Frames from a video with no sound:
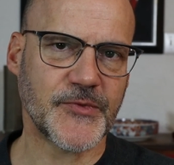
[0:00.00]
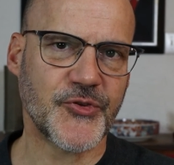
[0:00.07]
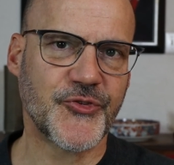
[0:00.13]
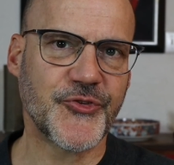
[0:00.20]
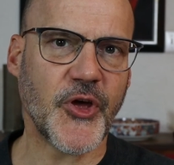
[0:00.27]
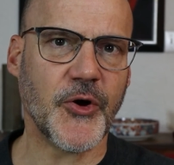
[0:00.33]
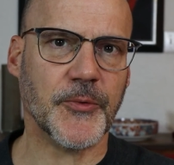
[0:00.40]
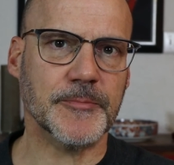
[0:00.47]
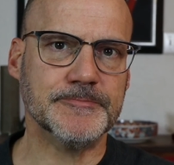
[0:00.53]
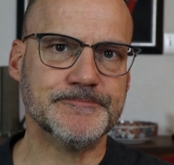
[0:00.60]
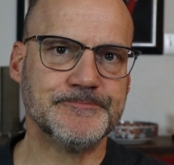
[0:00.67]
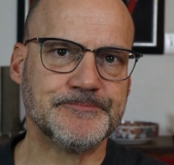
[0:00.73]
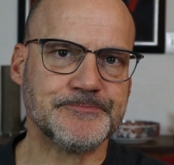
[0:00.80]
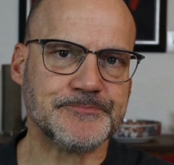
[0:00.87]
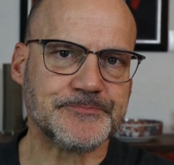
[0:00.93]
So
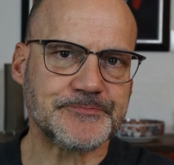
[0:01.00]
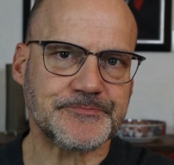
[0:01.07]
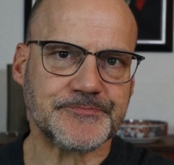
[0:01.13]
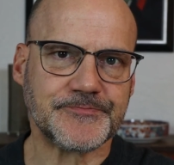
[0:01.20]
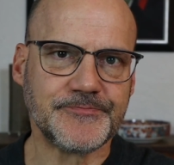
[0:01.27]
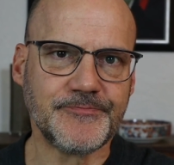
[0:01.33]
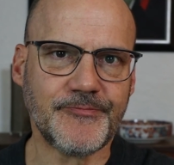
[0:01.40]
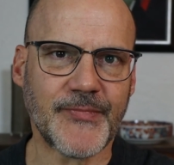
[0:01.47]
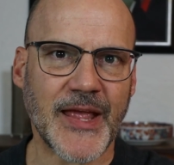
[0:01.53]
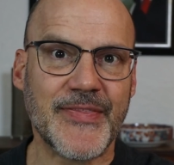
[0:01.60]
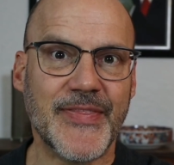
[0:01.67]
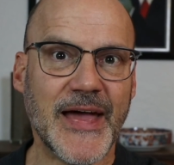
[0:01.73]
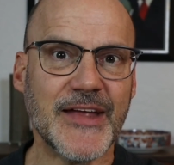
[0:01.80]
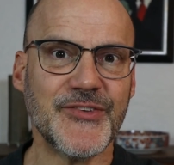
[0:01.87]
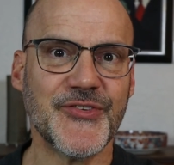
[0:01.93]

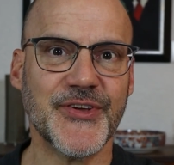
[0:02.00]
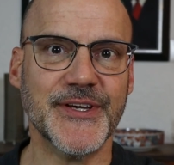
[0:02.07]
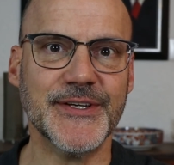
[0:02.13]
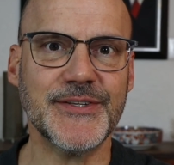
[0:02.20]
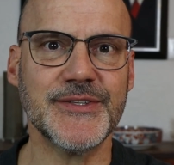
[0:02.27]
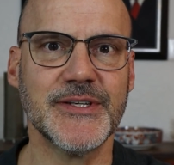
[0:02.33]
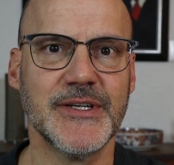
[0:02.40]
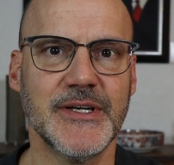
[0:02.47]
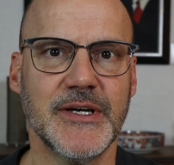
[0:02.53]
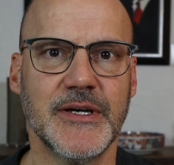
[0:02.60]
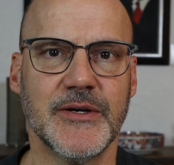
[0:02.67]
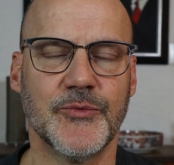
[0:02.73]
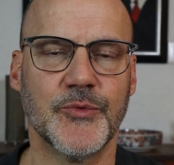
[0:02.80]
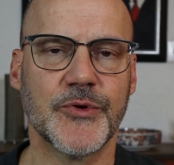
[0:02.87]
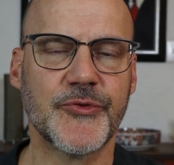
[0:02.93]
that's it.
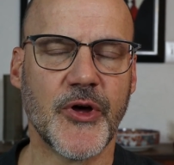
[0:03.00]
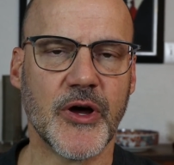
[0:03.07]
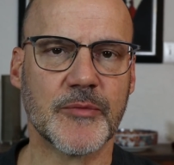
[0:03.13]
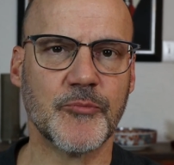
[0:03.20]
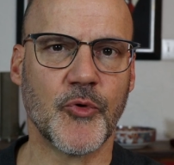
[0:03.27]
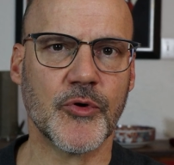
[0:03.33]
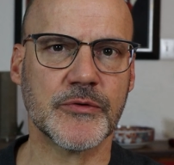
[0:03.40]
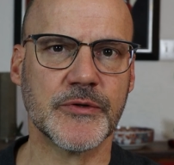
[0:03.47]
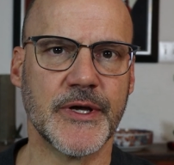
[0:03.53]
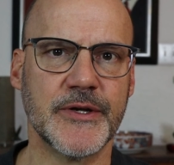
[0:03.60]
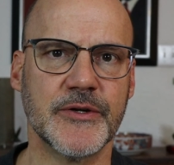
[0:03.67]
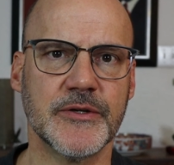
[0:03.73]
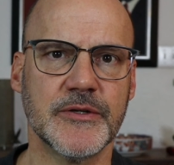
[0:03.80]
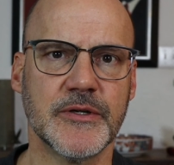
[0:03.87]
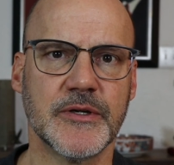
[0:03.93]
We'll talk more
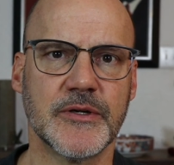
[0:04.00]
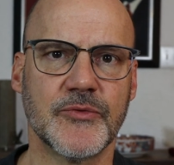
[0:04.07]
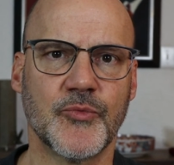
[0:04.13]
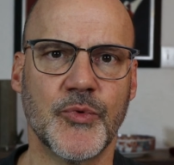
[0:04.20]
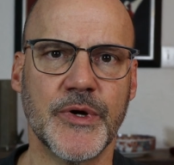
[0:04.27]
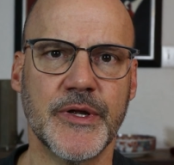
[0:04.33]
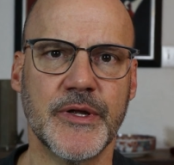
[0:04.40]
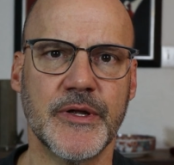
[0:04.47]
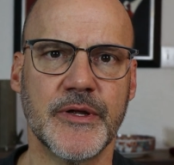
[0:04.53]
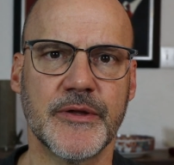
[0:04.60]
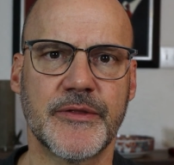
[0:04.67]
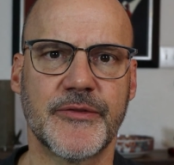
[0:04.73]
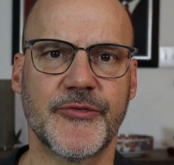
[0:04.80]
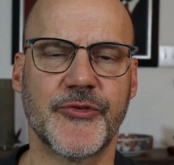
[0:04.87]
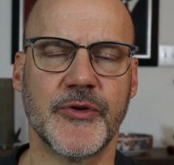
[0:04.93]
later
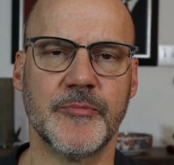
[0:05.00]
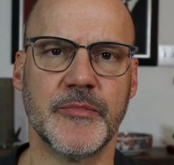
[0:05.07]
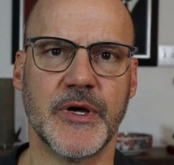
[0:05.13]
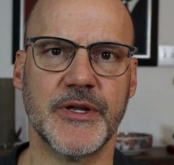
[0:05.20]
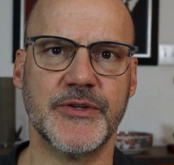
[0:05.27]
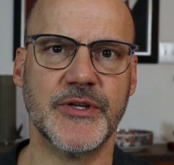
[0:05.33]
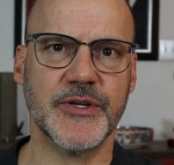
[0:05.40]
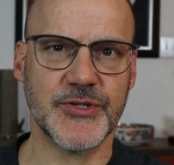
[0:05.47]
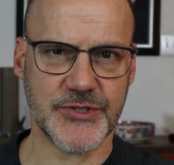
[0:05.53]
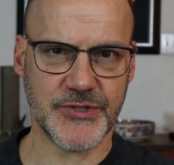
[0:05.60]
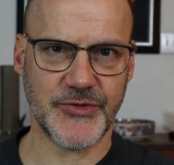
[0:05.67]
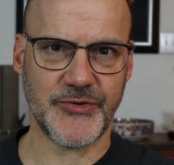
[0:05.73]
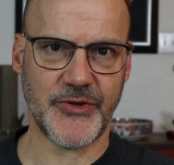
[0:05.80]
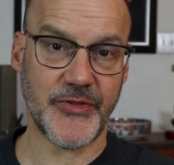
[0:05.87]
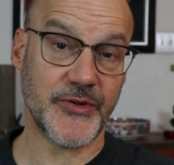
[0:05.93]
with some
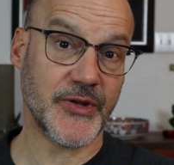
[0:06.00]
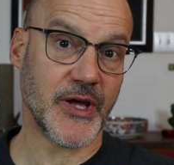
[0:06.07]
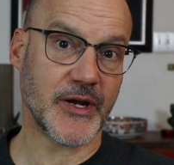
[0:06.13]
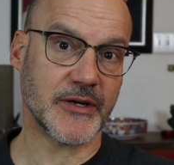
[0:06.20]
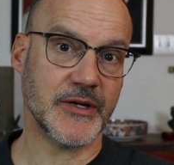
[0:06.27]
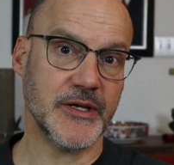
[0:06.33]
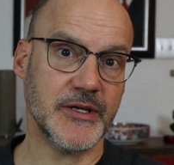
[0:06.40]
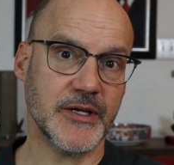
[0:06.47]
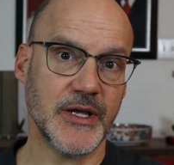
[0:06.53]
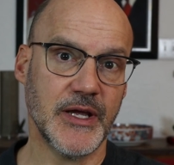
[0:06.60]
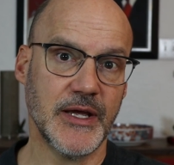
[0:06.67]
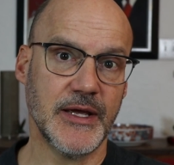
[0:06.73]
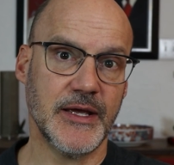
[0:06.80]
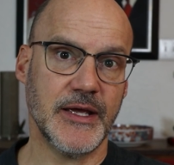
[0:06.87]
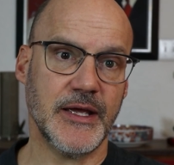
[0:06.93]
additions to the technique,
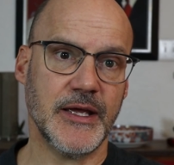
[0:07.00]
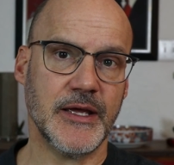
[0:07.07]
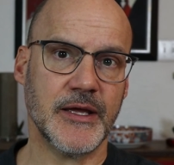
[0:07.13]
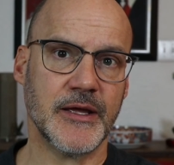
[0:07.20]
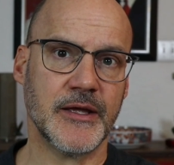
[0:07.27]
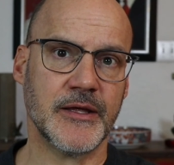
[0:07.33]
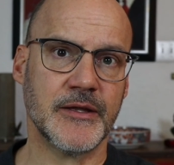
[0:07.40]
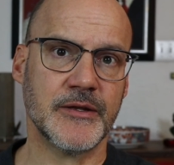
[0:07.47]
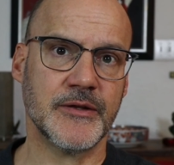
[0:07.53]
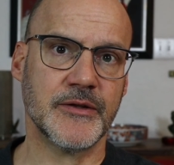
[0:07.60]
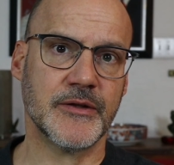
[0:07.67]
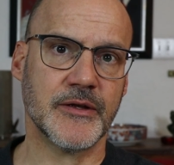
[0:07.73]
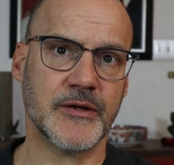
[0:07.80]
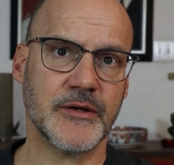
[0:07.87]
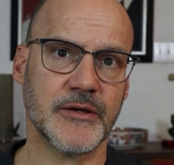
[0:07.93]

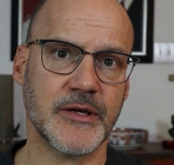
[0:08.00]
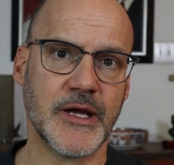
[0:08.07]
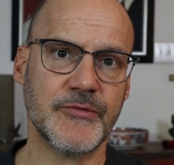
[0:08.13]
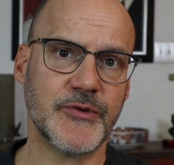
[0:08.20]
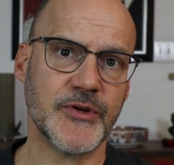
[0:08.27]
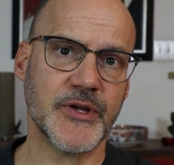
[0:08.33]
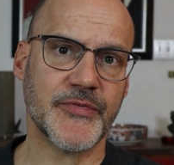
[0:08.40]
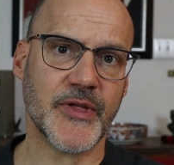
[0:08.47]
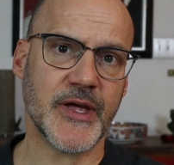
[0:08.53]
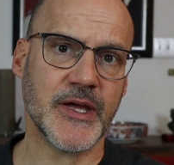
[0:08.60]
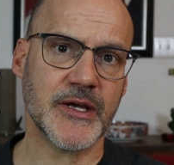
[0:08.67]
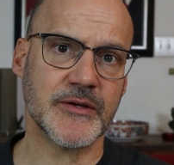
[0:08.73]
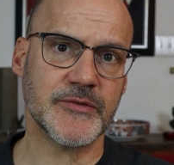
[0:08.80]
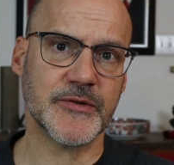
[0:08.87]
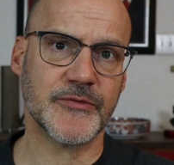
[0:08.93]
and after you get the
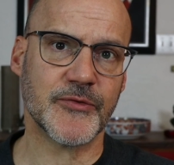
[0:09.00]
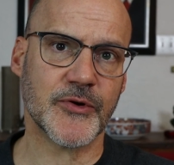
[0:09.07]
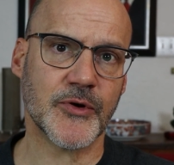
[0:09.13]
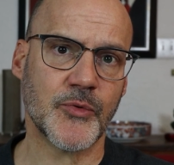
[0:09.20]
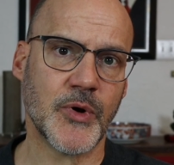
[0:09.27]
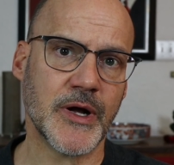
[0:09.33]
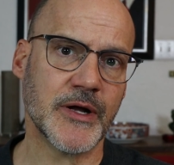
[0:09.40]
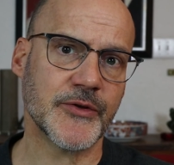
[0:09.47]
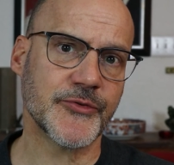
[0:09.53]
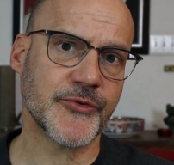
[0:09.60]
hang of it for a while.